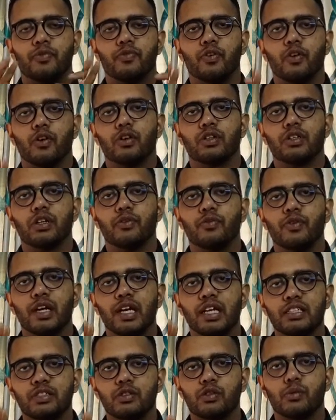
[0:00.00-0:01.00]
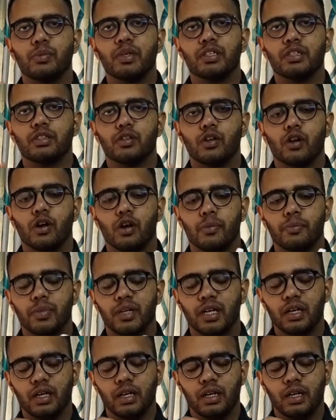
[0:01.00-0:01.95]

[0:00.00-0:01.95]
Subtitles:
For the wheels to be stopped,